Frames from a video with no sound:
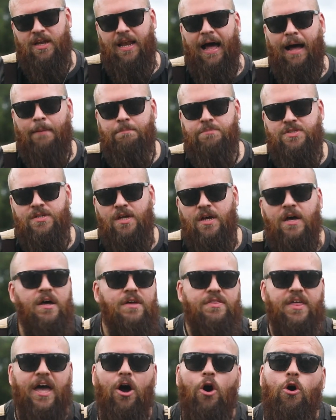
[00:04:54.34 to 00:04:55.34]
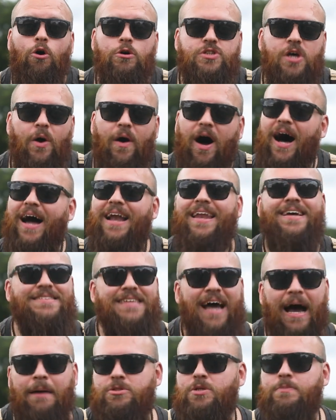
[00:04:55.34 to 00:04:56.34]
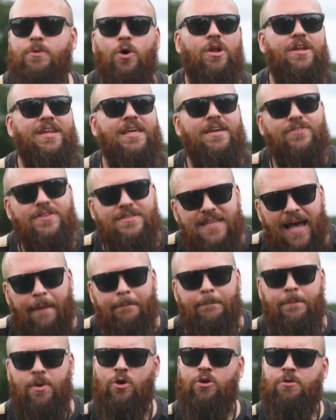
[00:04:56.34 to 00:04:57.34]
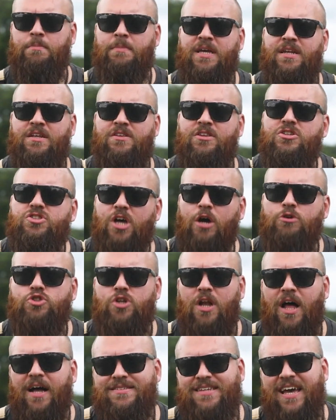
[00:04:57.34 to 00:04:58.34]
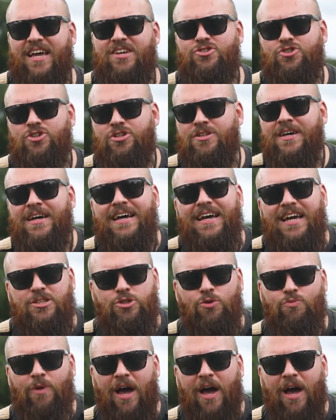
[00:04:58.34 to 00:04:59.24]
Labs. They are also highly adaptable sociable and even tempered, meaning that socialization is a